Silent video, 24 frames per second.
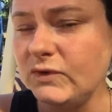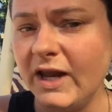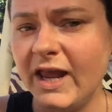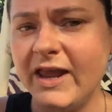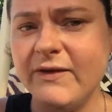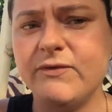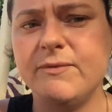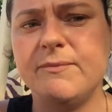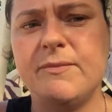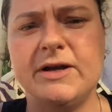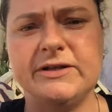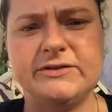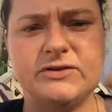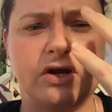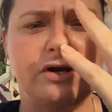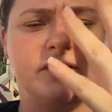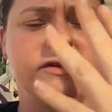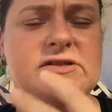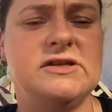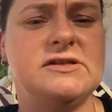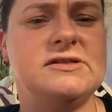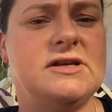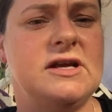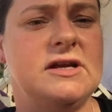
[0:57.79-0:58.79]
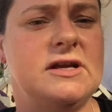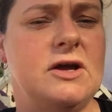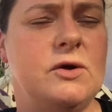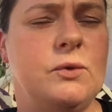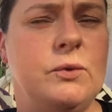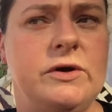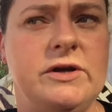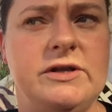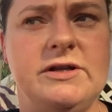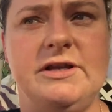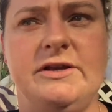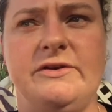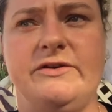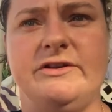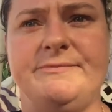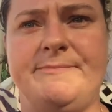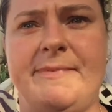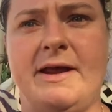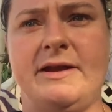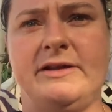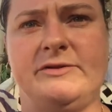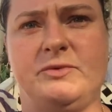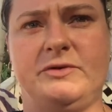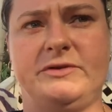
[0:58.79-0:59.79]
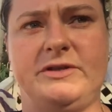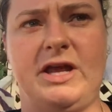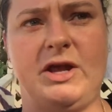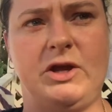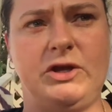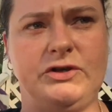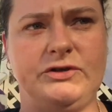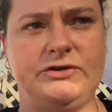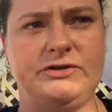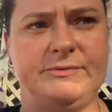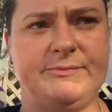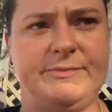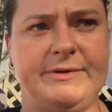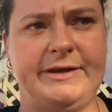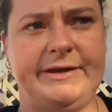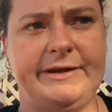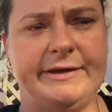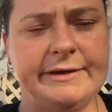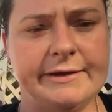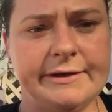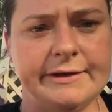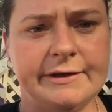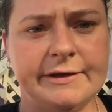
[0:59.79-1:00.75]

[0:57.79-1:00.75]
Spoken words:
Even my sinuses are nowhere near as bad as what they used to be.